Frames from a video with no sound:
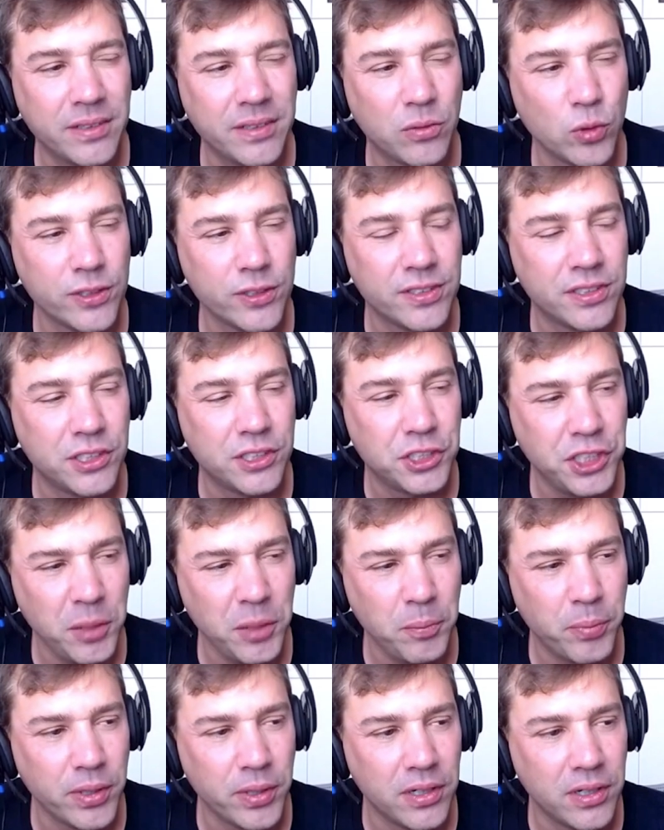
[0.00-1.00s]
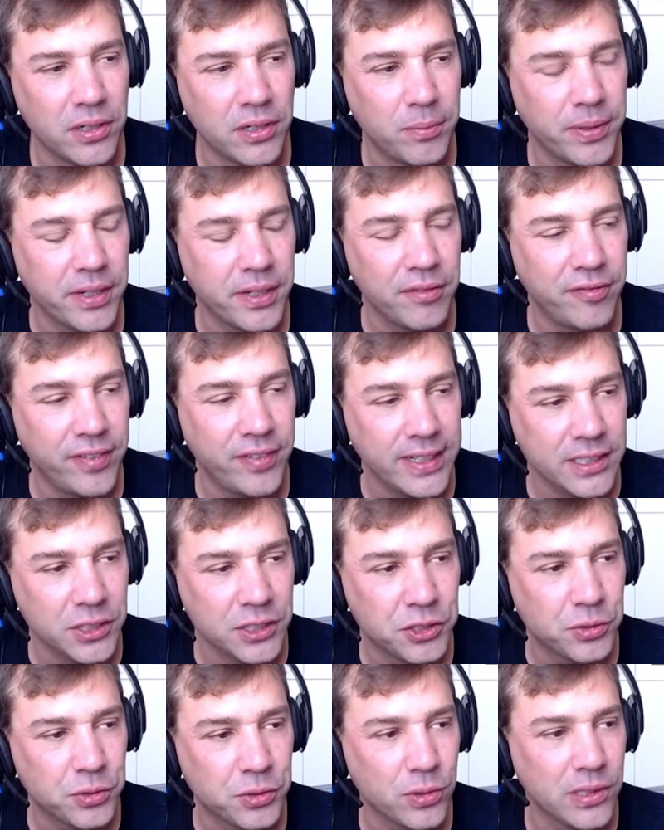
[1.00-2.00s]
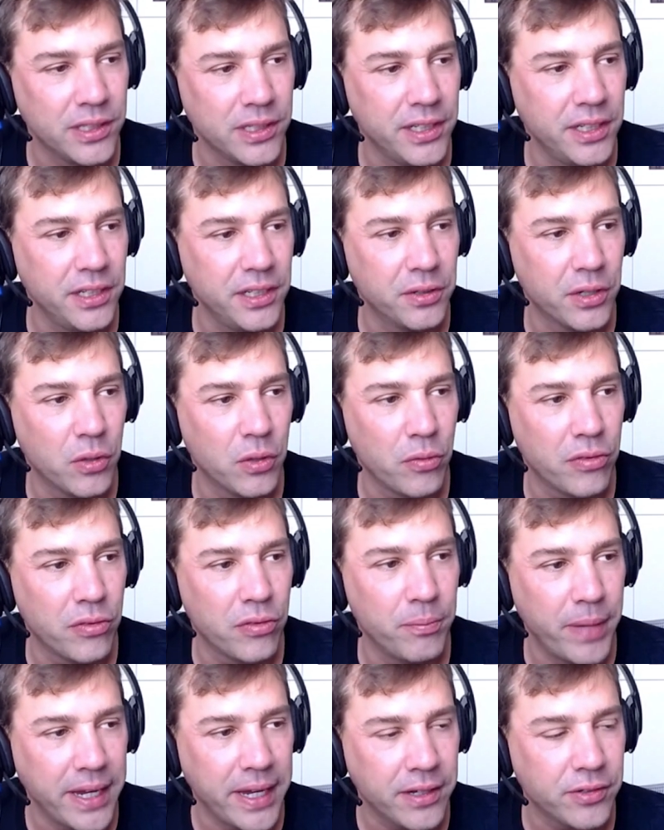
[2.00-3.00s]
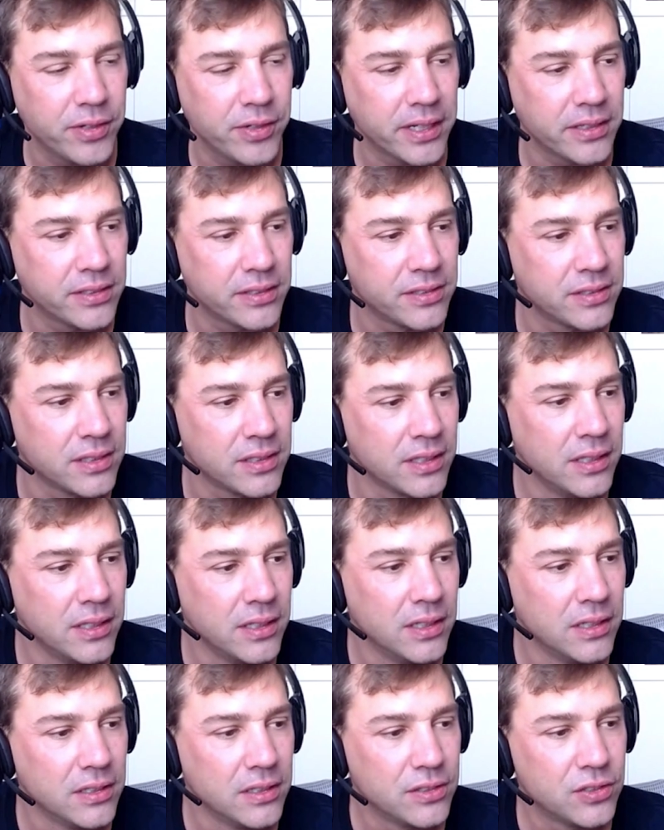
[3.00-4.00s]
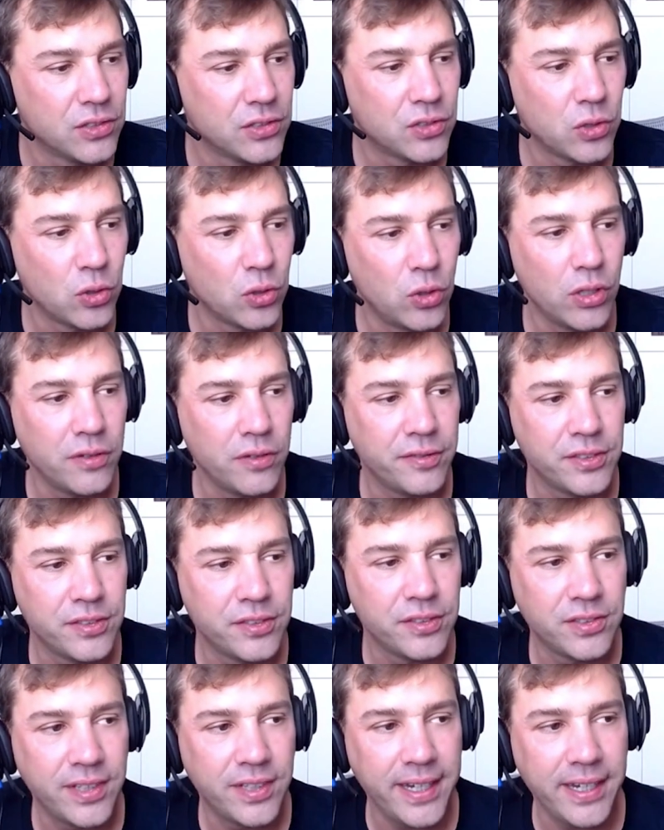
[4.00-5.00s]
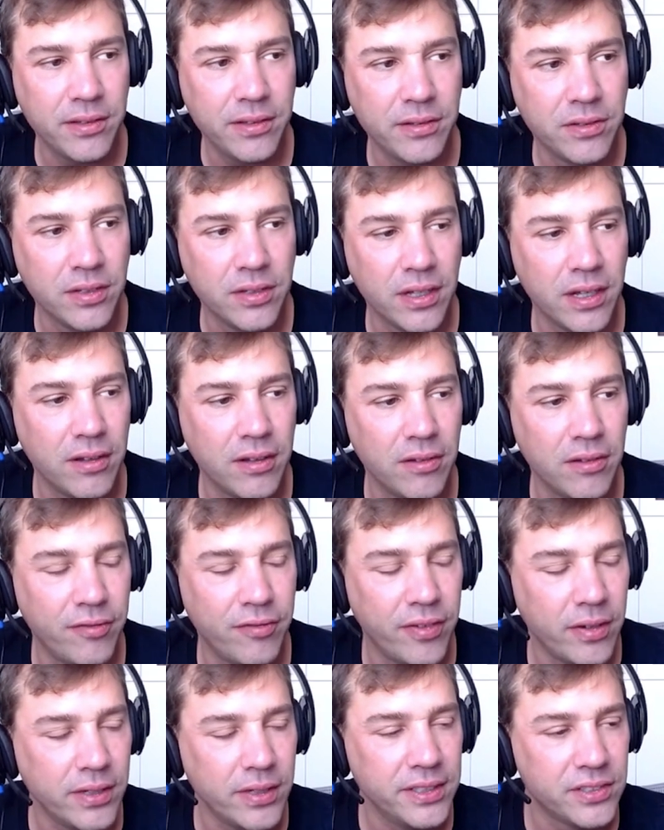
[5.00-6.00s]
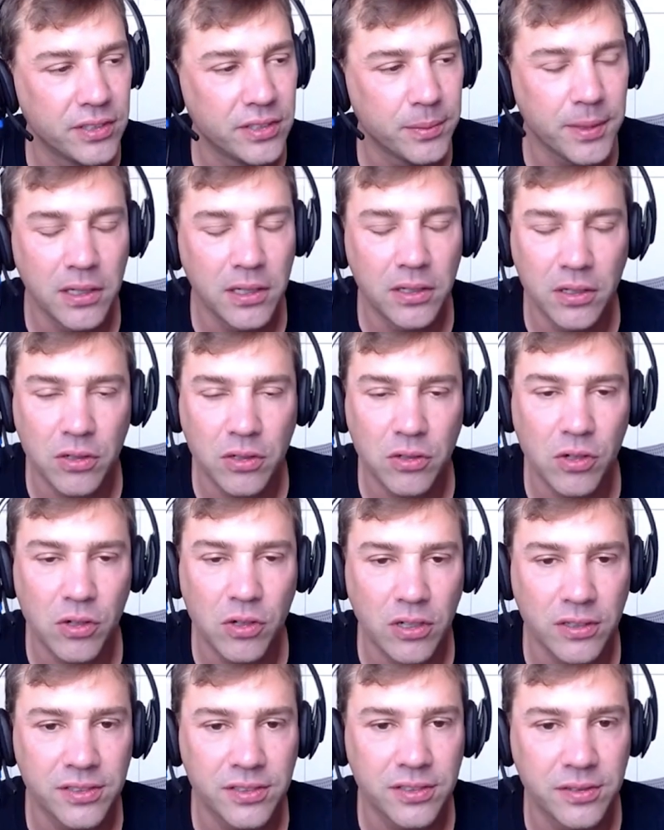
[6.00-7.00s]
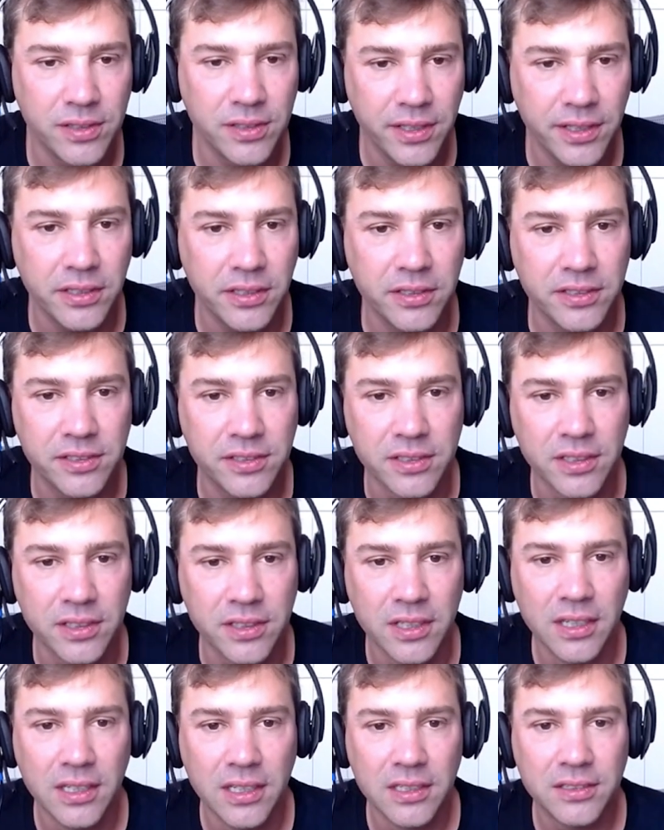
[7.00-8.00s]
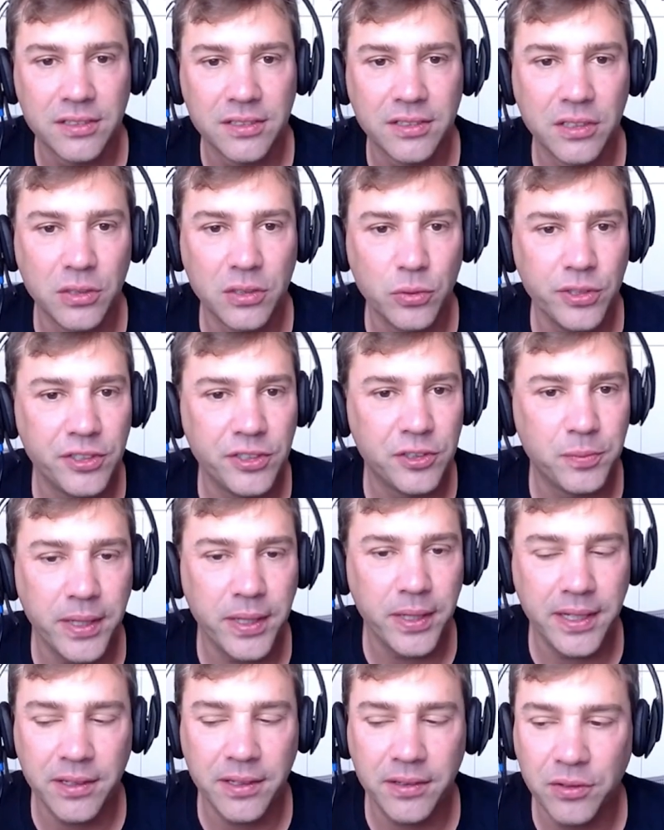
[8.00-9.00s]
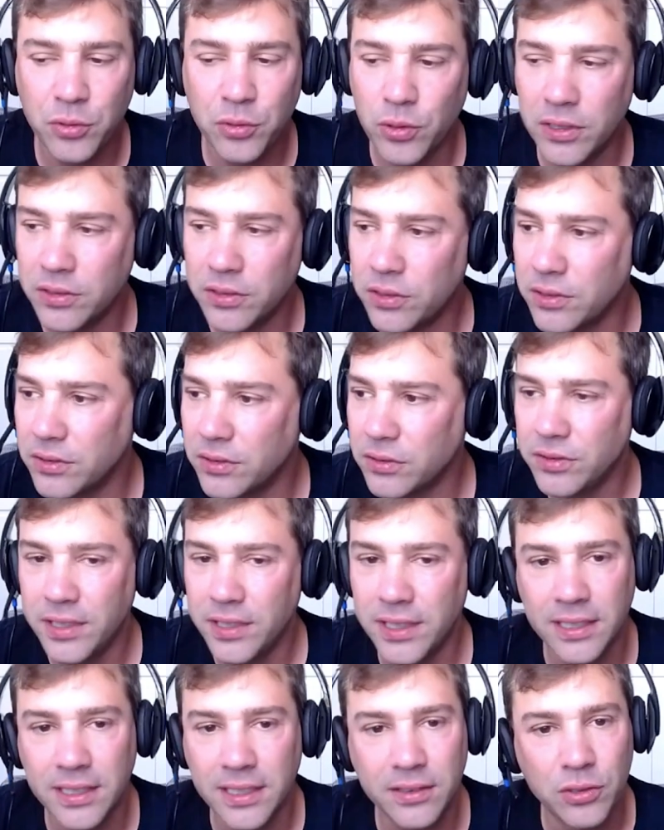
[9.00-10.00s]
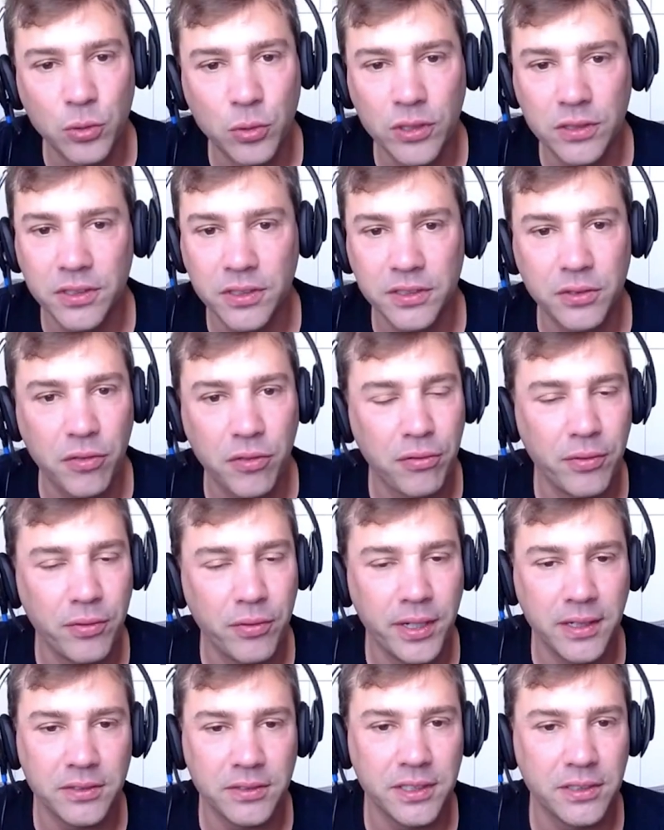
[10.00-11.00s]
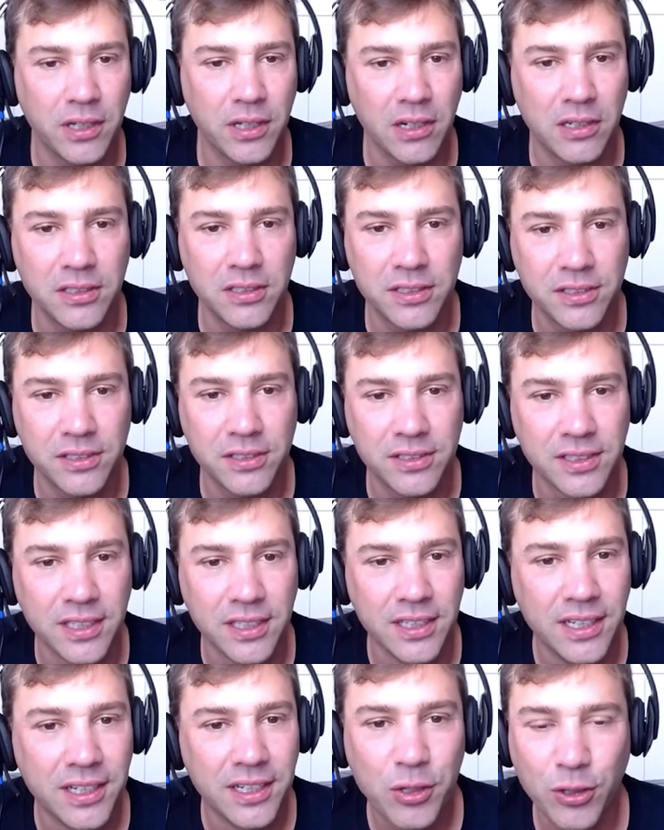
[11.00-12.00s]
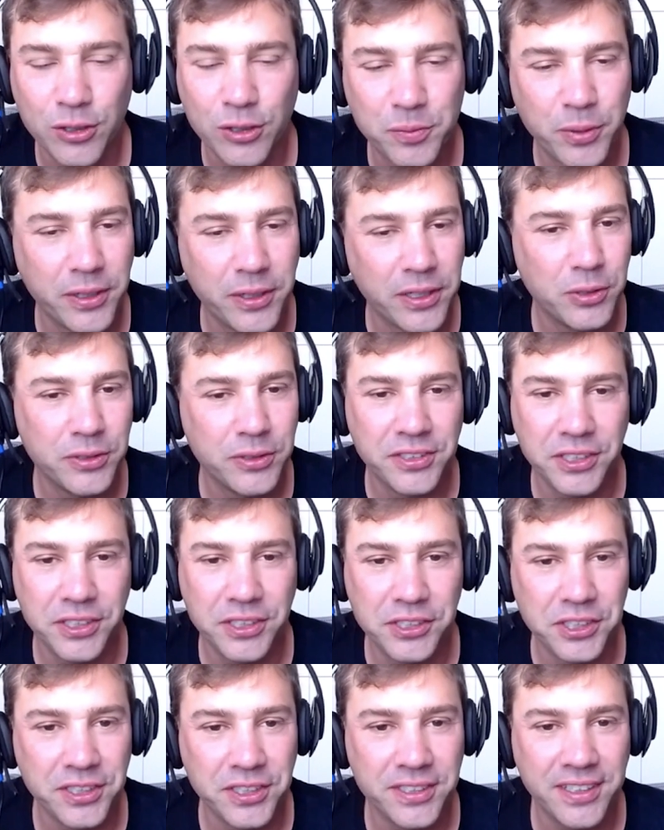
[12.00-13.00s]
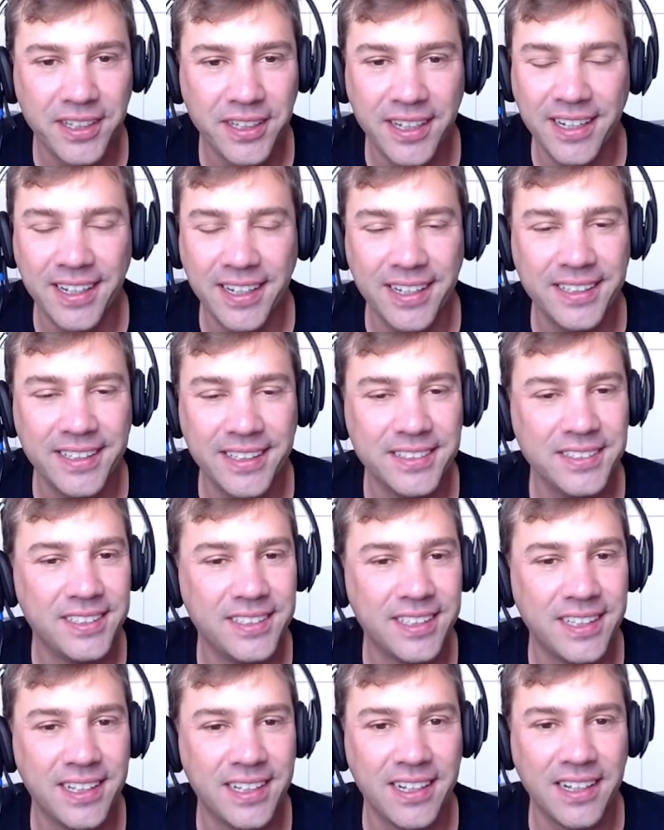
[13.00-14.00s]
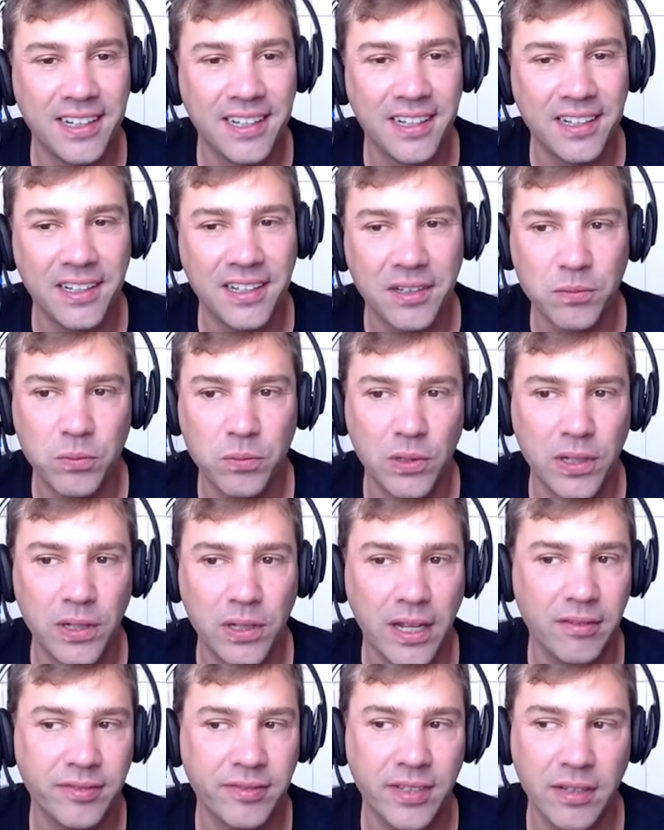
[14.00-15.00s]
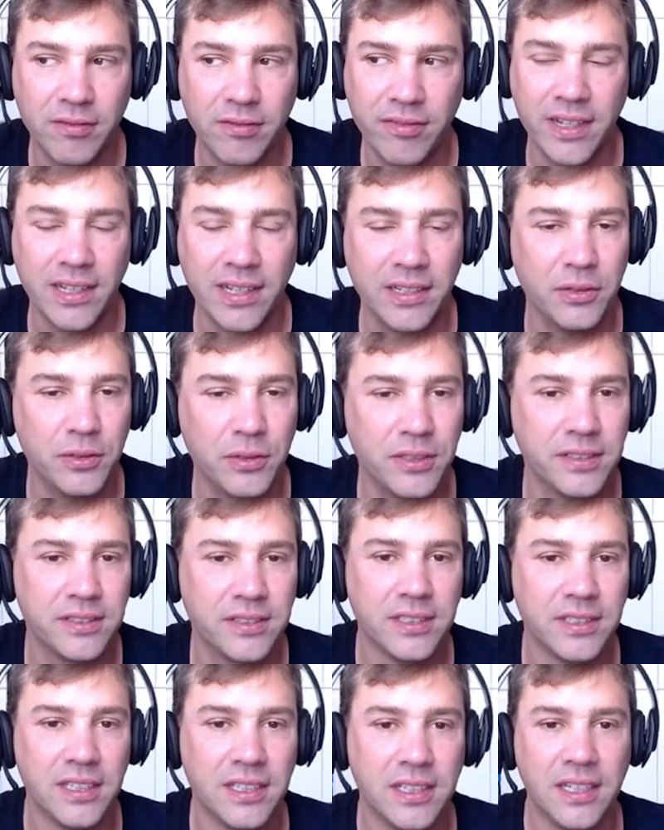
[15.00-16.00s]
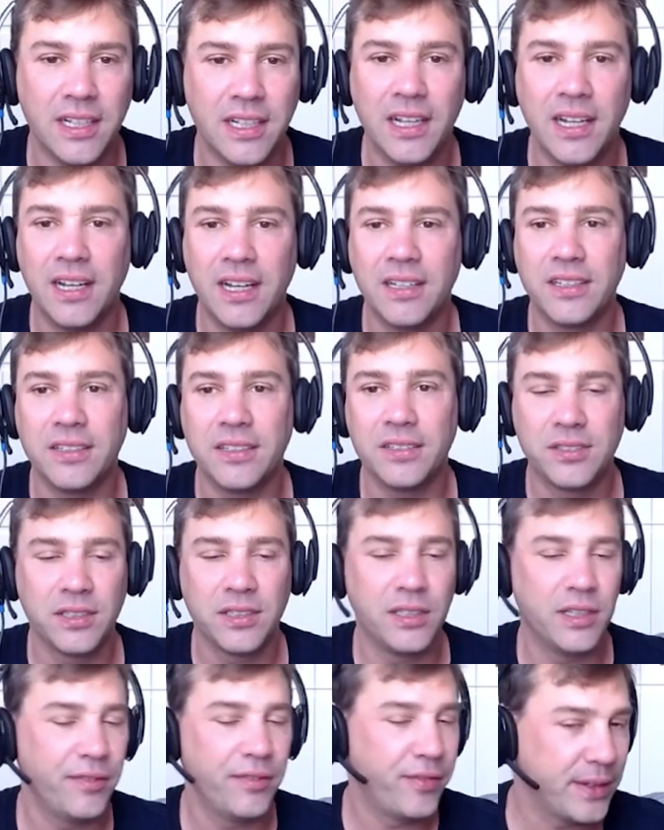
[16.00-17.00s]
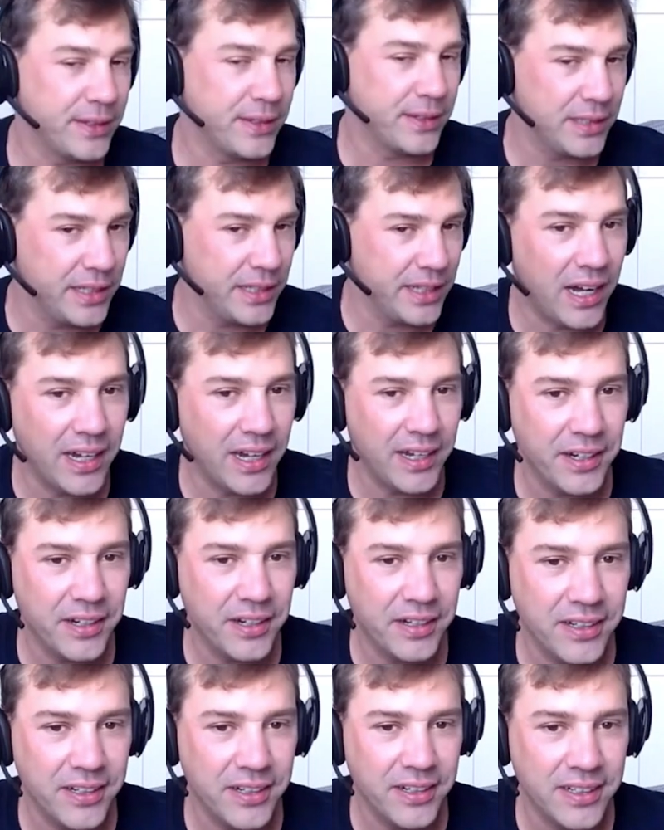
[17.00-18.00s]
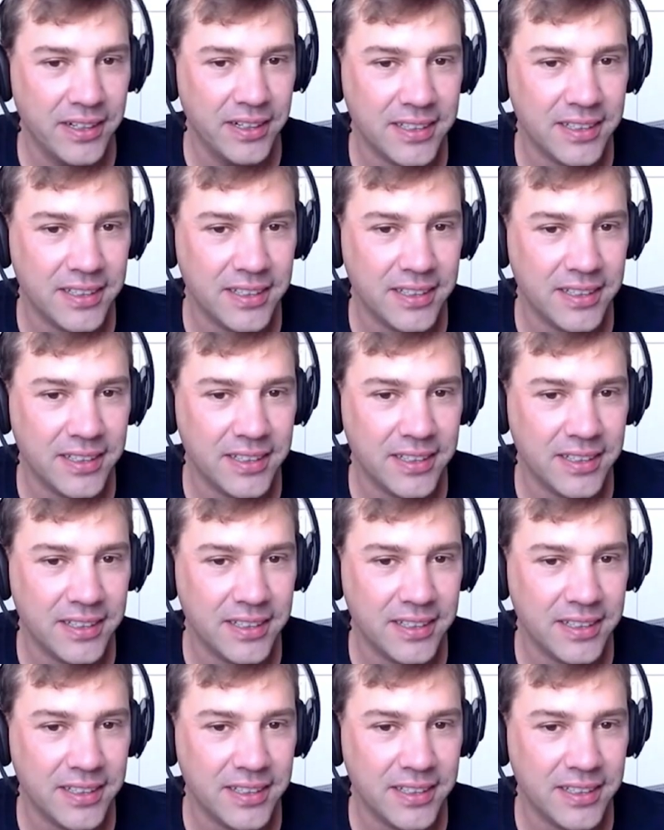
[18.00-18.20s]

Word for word: it was cheaper, but eventually, you know, the matrix sort of stayed uh, very similar across the years. So we spend two hundred, yeah, two hundred to three hundred dollars cost per acquisition, and uh, uh, lifetime value is uh, significantly higher.